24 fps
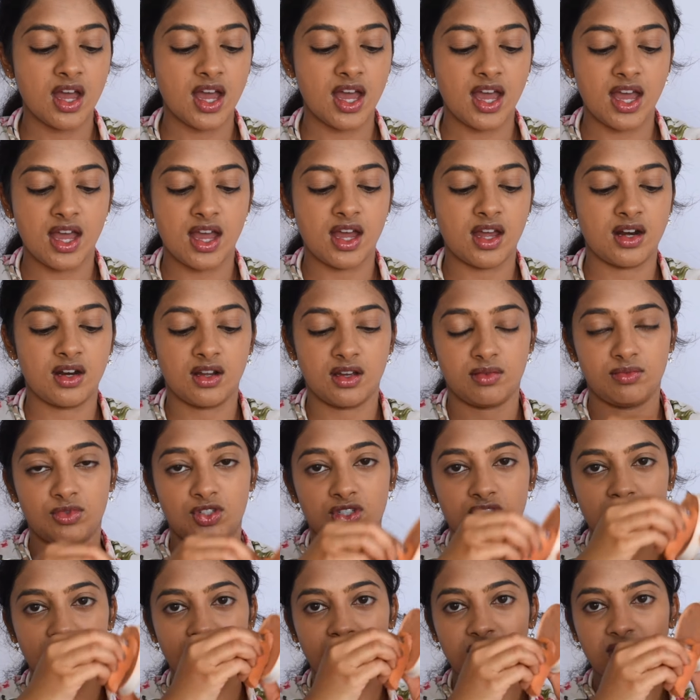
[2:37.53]
and I'm
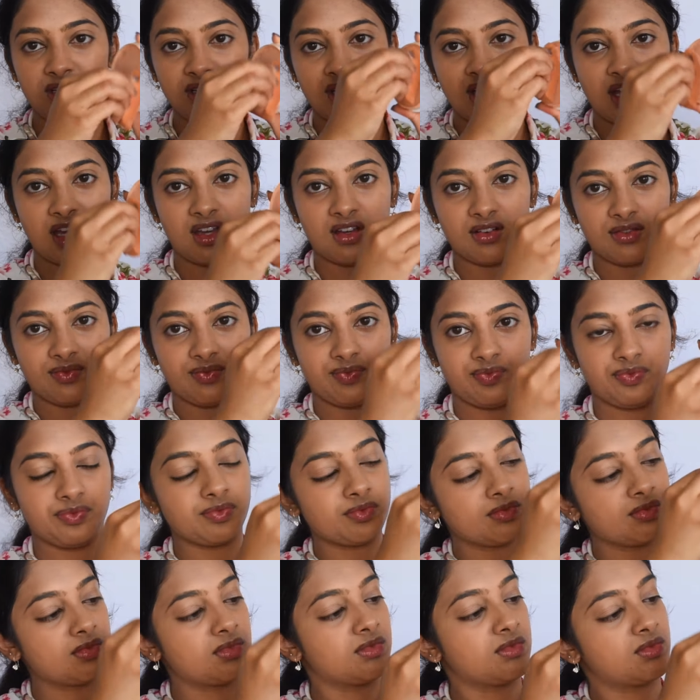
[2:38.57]
just gonna like
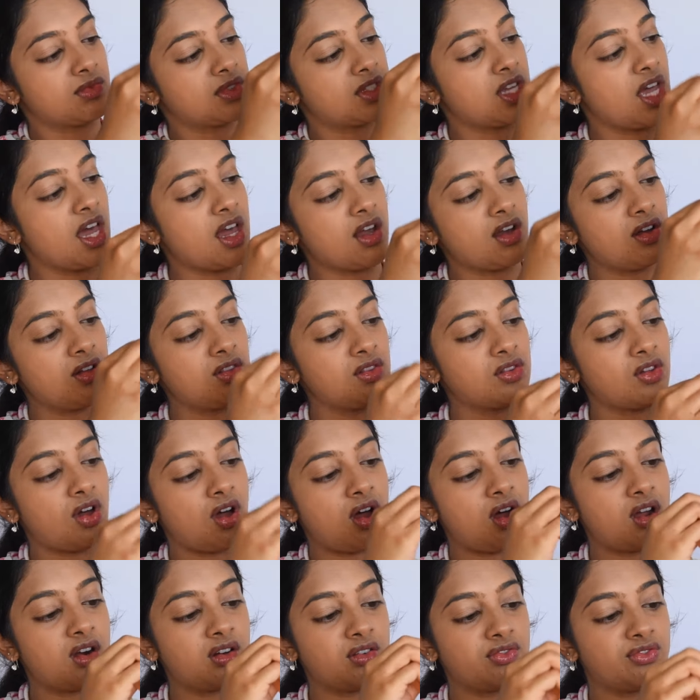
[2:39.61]
take a
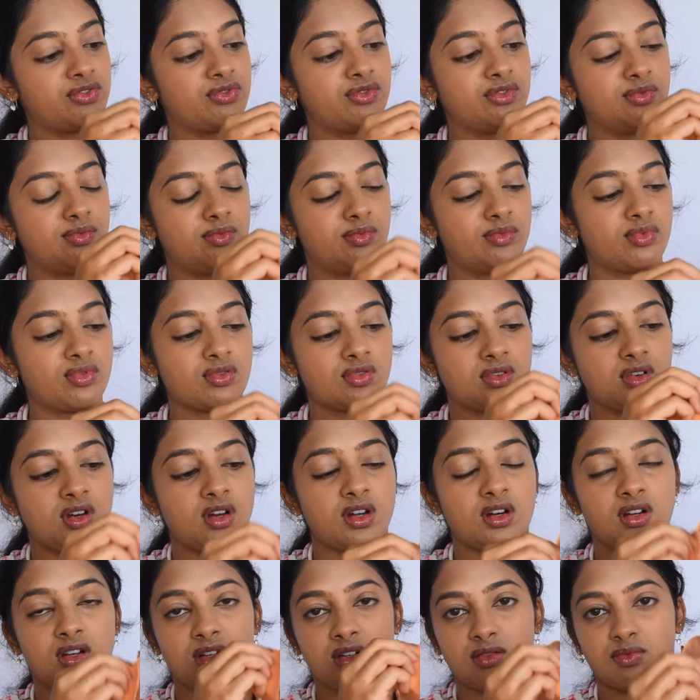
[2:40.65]
lot of
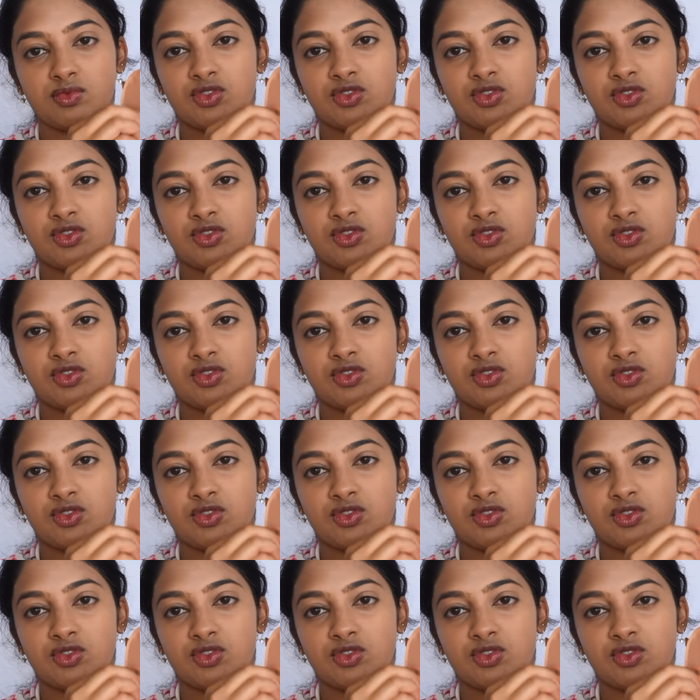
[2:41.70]
product.